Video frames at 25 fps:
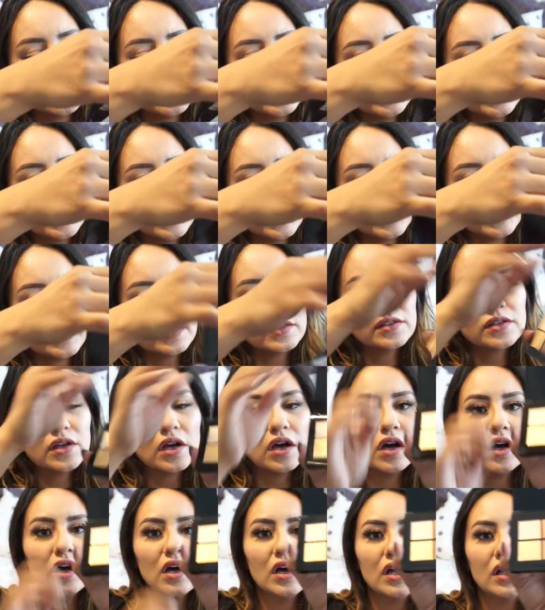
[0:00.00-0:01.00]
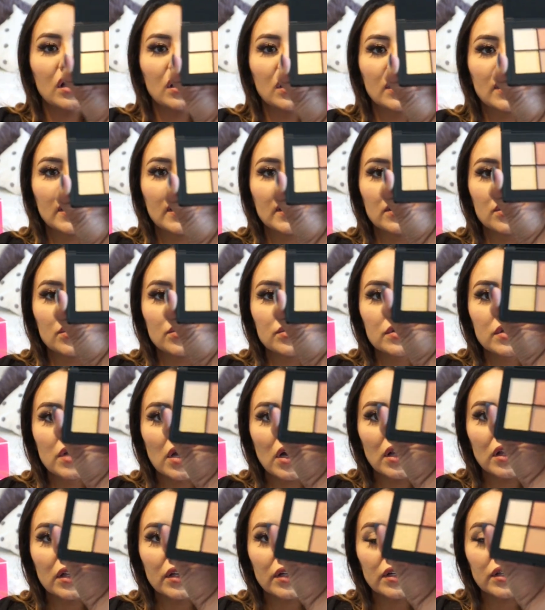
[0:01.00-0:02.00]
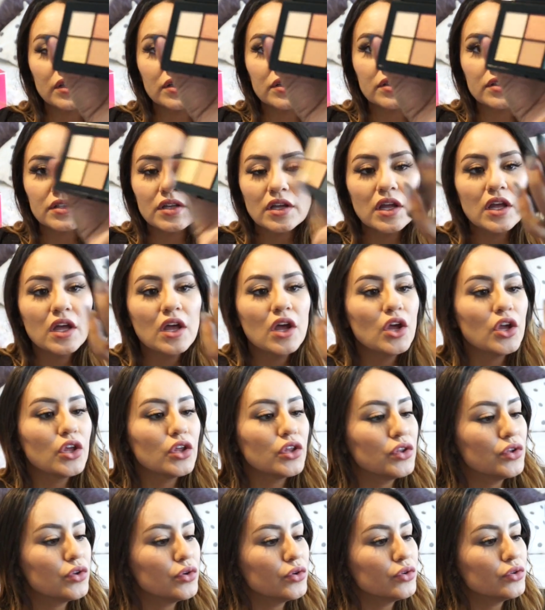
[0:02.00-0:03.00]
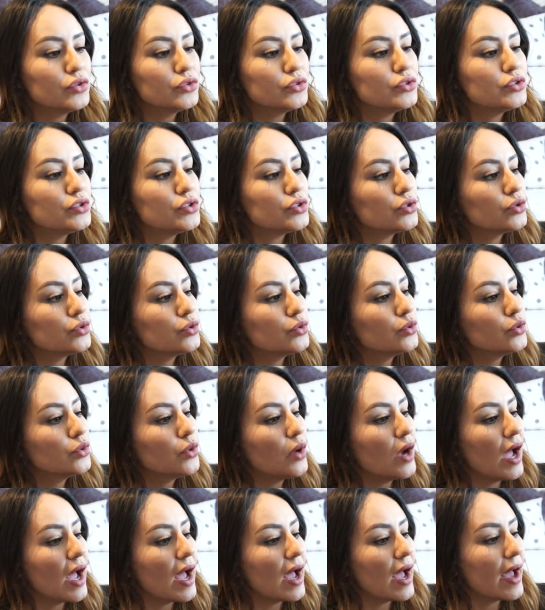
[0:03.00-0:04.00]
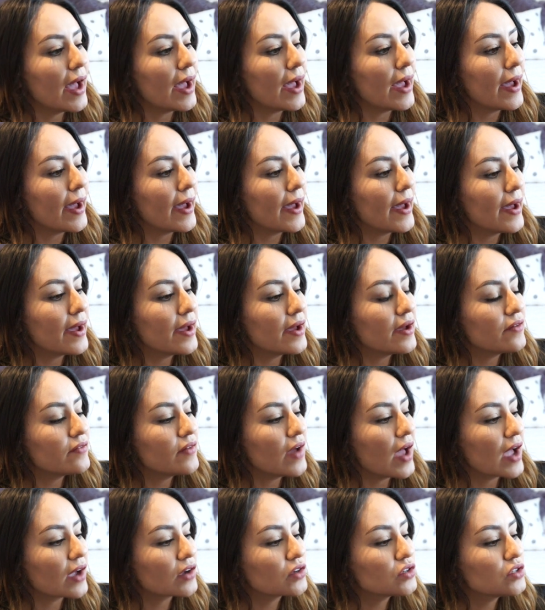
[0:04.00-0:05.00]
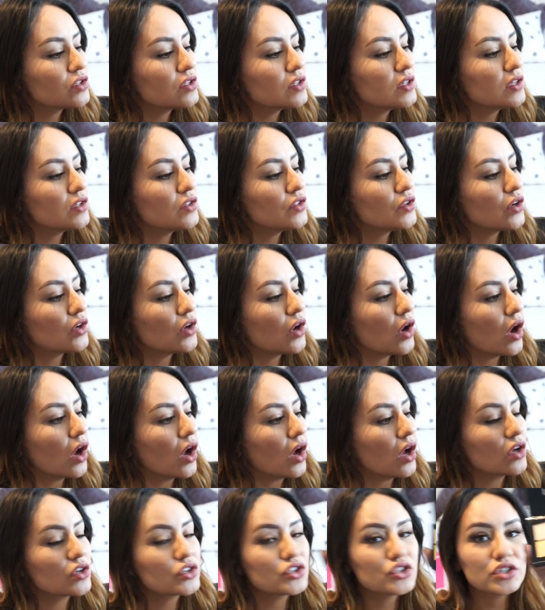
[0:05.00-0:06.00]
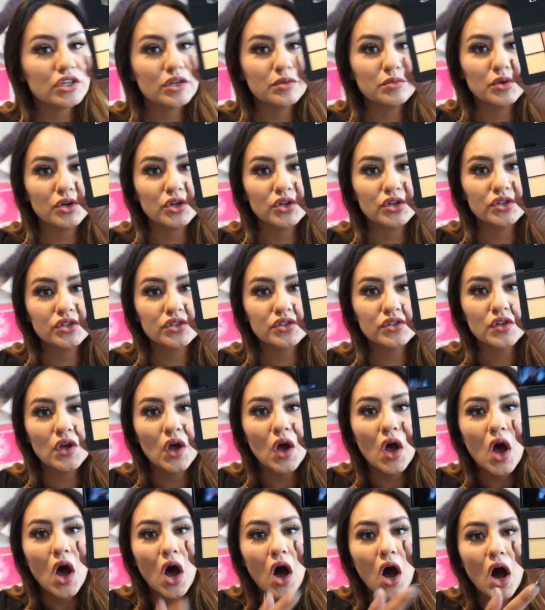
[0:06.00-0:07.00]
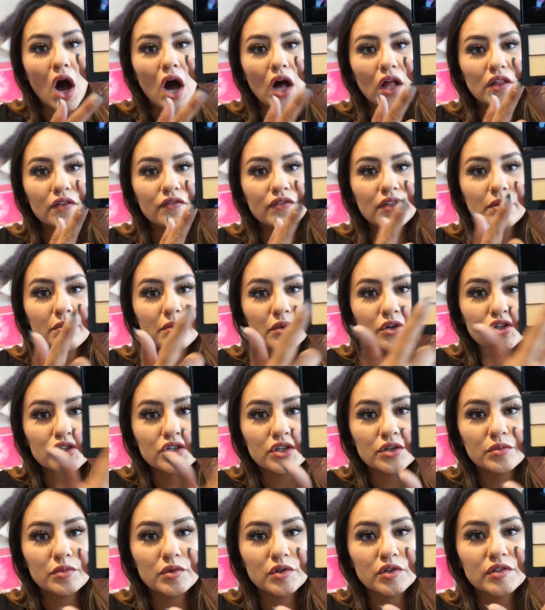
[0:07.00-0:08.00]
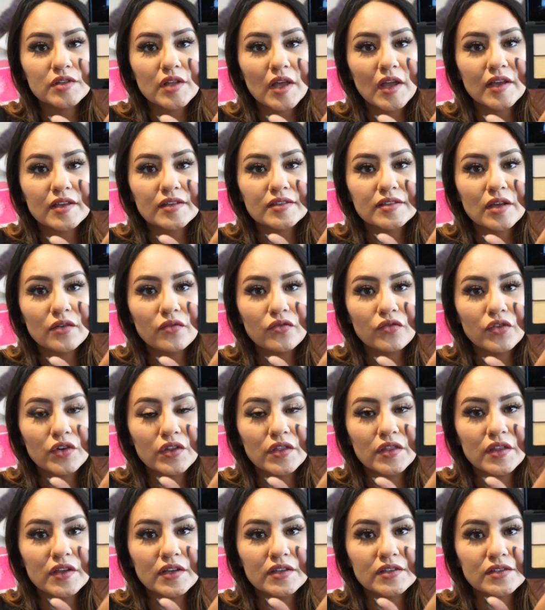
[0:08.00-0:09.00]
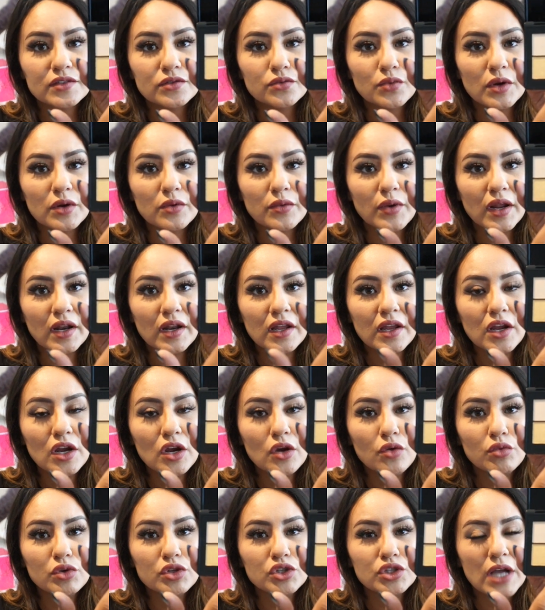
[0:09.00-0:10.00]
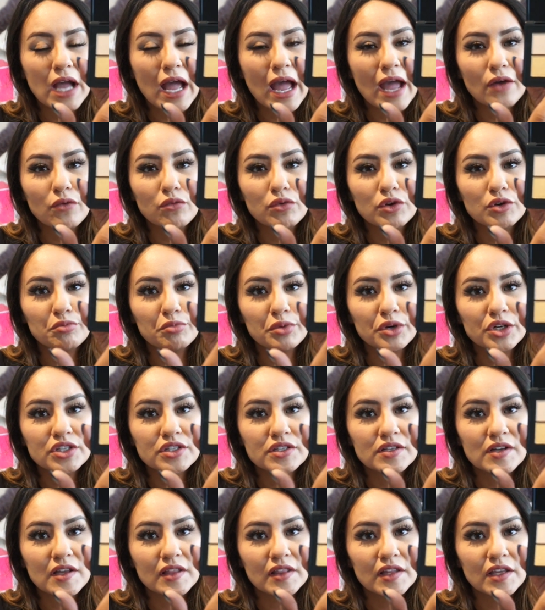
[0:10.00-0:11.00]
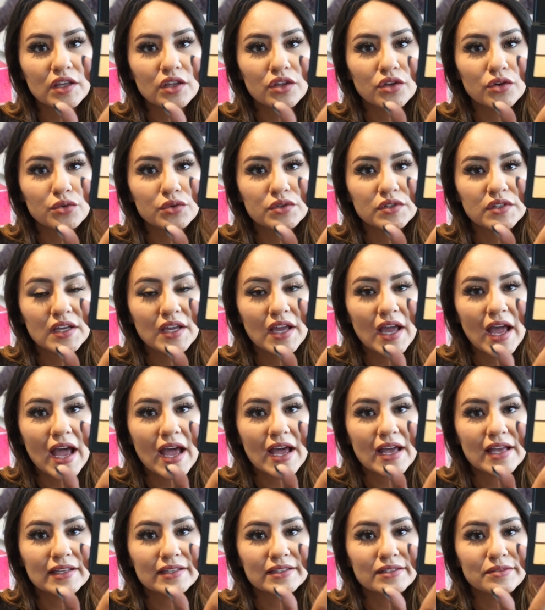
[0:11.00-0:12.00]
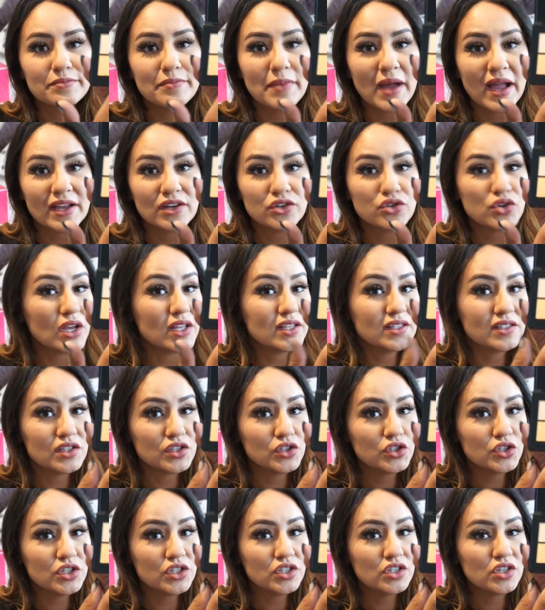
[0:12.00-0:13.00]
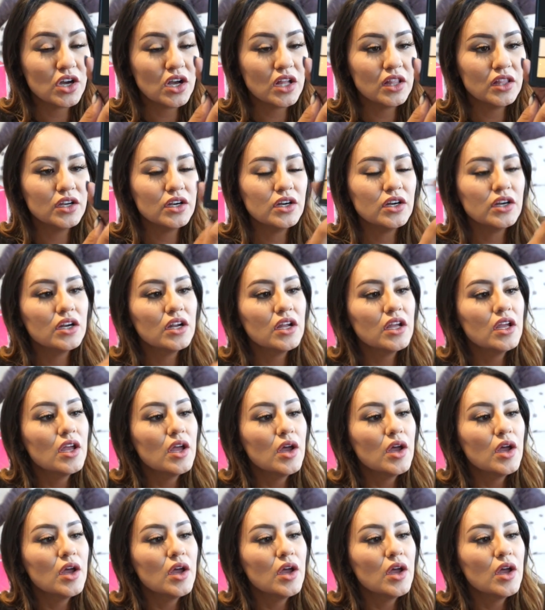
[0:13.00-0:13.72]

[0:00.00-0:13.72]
goodness, oh look at those colors. You do have, actually they're all shimmers. All of them are shimmers except for this one right here, which I would personally use it as my transition color.